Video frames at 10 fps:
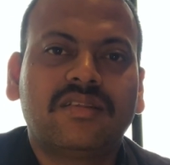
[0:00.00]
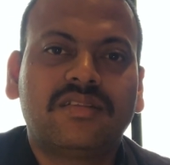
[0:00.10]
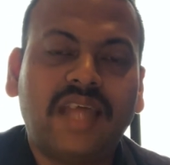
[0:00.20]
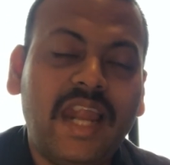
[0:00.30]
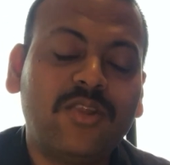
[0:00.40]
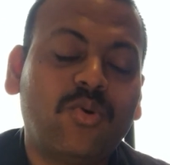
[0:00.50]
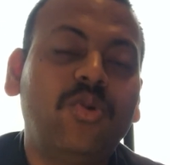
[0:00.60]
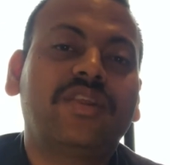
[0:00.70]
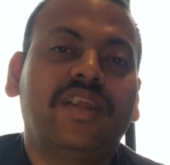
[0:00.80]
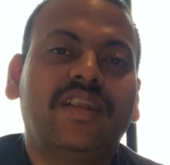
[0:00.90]
that
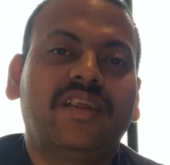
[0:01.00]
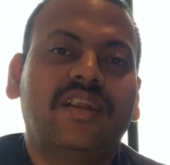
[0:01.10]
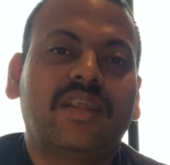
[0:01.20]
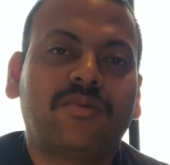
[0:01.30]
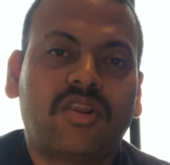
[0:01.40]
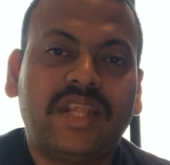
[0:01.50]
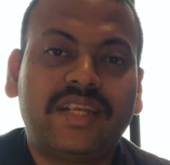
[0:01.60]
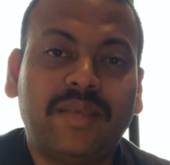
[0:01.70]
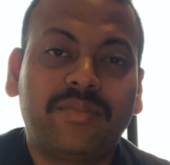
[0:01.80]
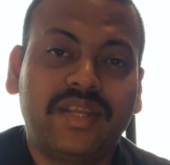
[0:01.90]
old credit card number or
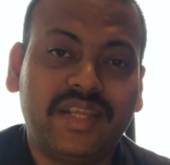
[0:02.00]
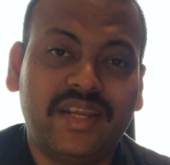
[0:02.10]
that temporary